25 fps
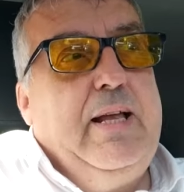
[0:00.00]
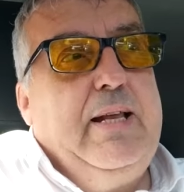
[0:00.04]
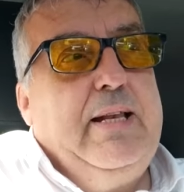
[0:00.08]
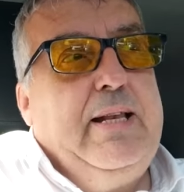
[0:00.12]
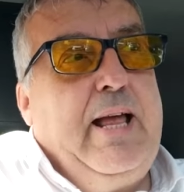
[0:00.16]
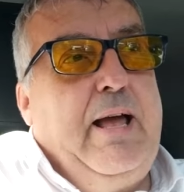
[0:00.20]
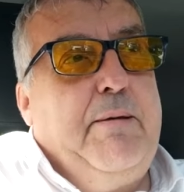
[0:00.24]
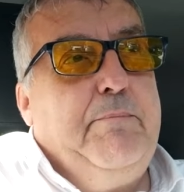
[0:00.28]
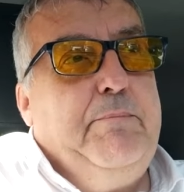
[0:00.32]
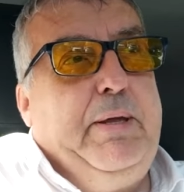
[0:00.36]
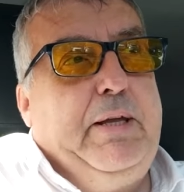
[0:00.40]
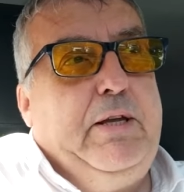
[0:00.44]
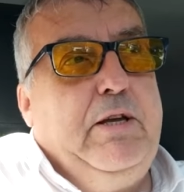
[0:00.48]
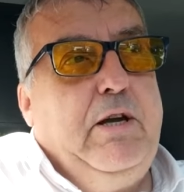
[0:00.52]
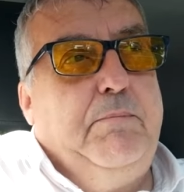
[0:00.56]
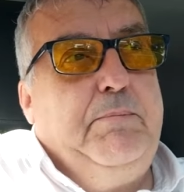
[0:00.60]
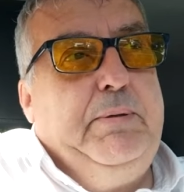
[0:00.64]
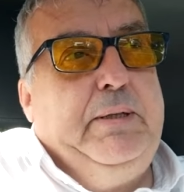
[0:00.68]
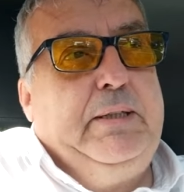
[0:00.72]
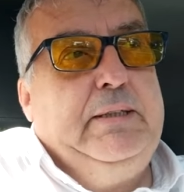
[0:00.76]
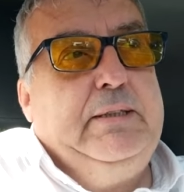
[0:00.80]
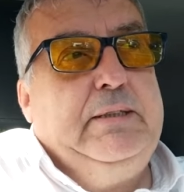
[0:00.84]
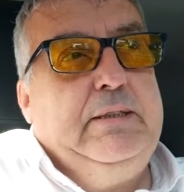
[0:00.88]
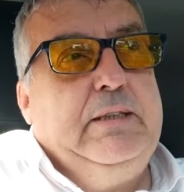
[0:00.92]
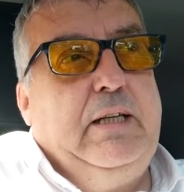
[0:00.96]
That pickup
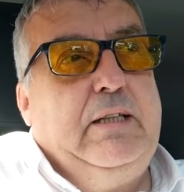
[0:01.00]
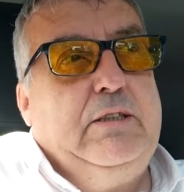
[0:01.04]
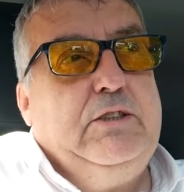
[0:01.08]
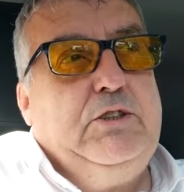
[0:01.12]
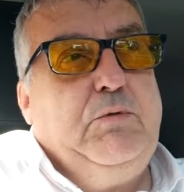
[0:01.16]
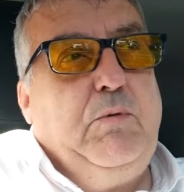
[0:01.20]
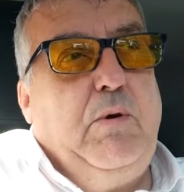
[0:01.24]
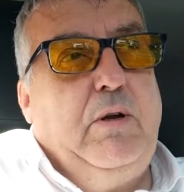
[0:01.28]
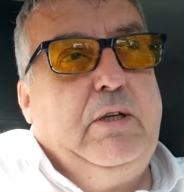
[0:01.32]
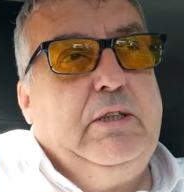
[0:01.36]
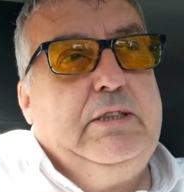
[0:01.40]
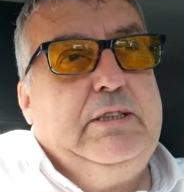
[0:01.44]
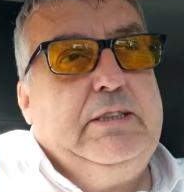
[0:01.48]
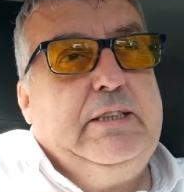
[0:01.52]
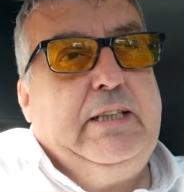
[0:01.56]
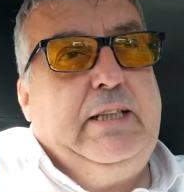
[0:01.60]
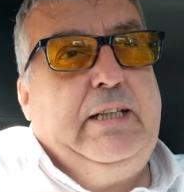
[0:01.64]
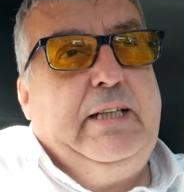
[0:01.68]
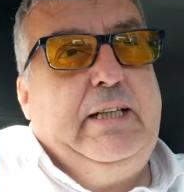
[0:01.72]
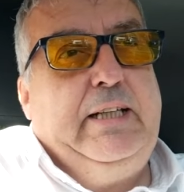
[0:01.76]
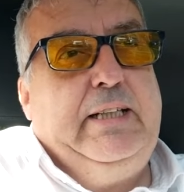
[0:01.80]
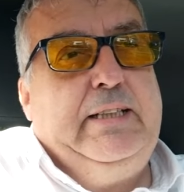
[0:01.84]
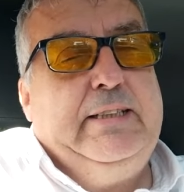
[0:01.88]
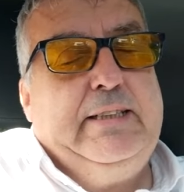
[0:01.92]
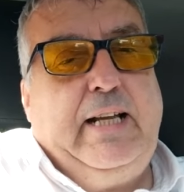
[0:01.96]
in
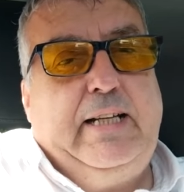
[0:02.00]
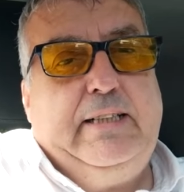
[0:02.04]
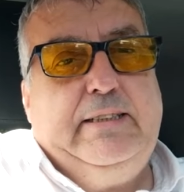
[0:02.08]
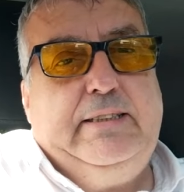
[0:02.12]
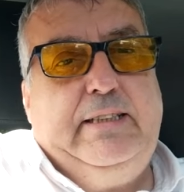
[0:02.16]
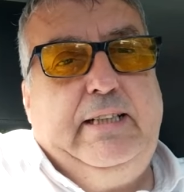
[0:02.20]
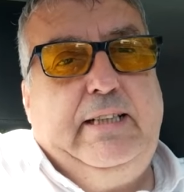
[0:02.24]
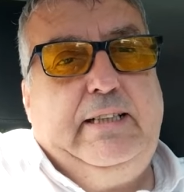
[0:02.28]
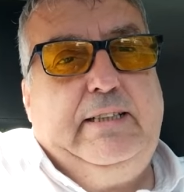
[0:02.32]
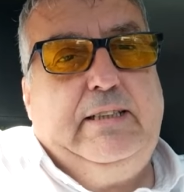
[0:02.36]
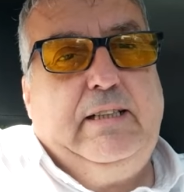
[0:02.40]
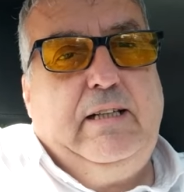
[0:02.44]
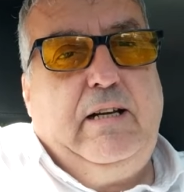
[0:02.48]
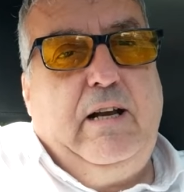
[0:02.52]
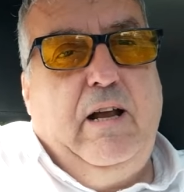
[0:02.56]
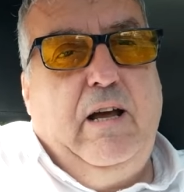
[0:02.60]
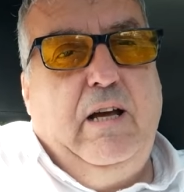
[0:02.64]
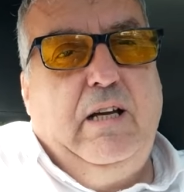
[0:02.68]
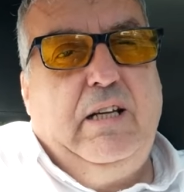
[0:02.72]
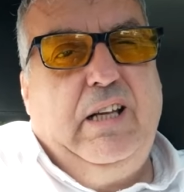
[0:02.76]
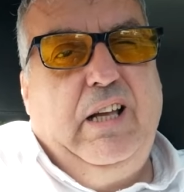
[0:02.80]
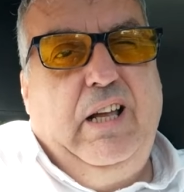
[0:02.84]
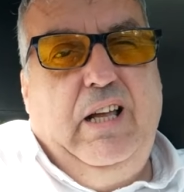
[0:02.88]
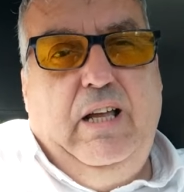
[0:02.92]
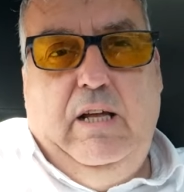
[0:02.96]
Swansea is at 6
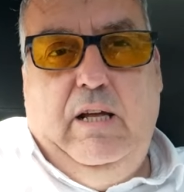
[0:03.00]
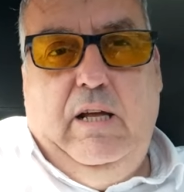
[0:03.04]
o'clock.